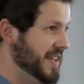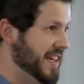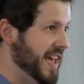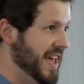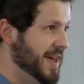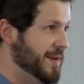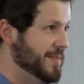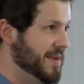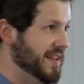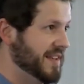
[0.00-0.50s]

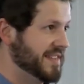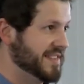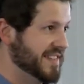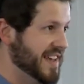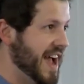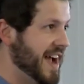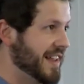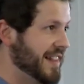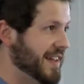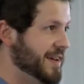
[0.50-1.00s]
came
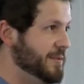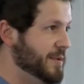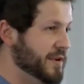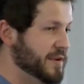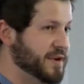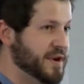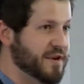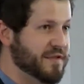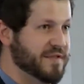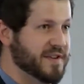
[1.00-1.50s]
exactly
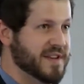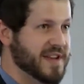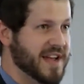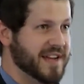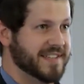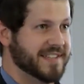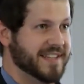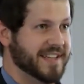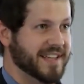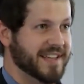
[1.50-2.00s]
when COVID
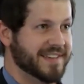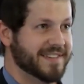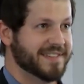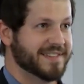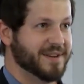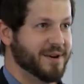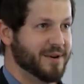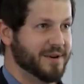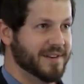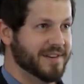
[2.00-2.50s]
19
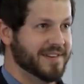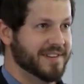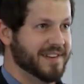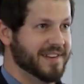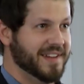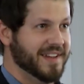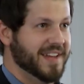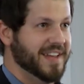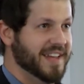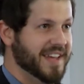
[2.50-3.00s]
started
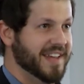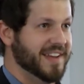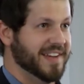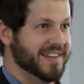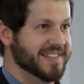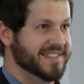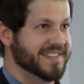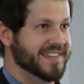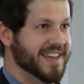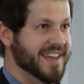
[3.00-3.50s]
to hit us.